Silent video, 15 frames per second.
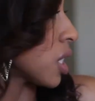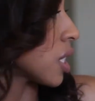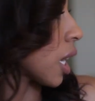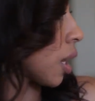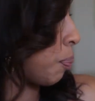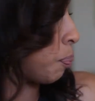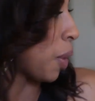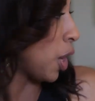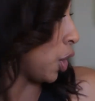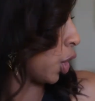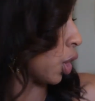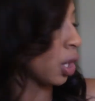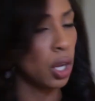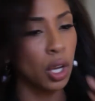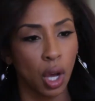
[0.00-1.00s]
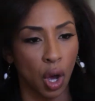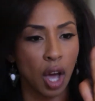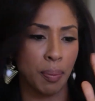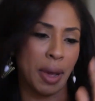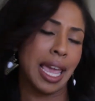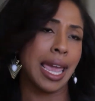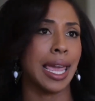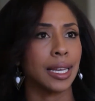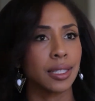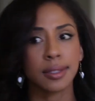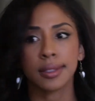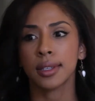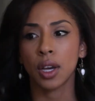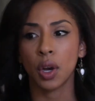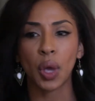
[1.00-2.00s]
It's like butter on my
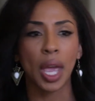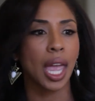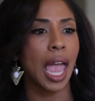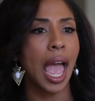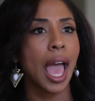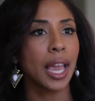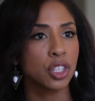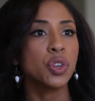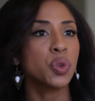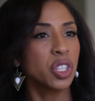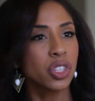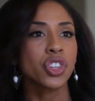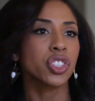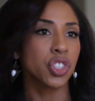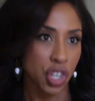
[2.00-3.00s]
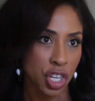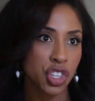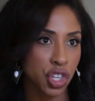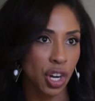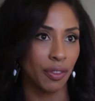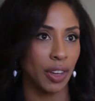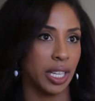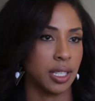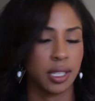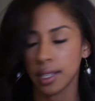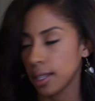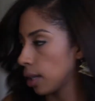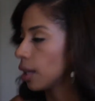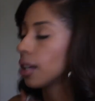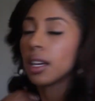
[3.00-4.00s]
hands, okay? And you can just shove it.
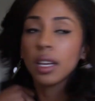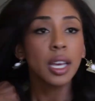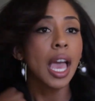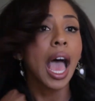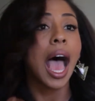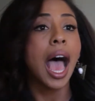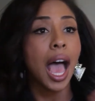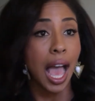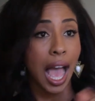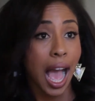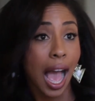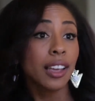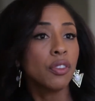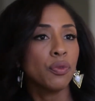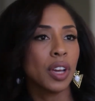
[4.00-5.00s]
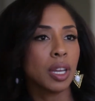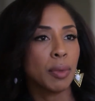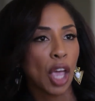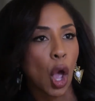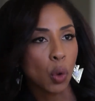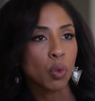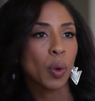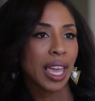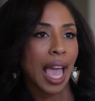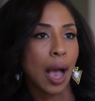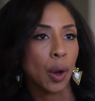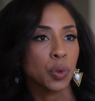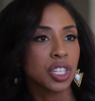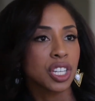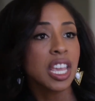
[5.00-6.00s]
I can find my own way
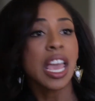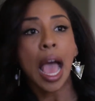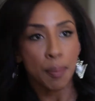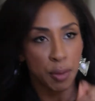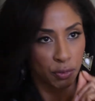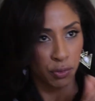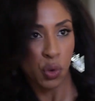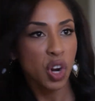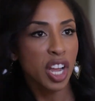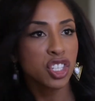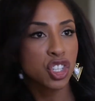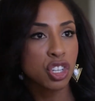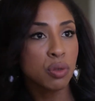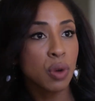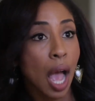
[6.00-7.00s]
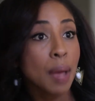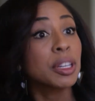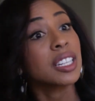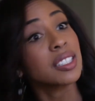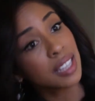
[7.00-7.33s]
out. And before I do, I'm gonna